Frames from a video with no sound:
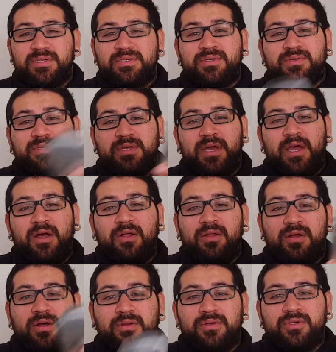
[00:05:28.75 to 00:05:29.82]
So it's
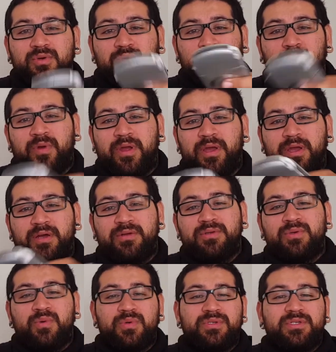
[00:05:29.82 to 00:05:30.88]

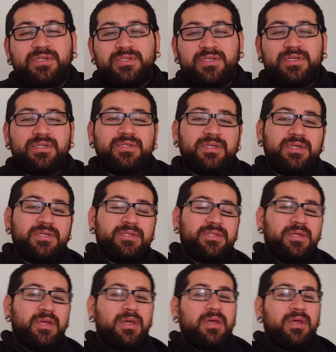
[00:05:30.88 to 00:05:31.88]
L_Ray_666.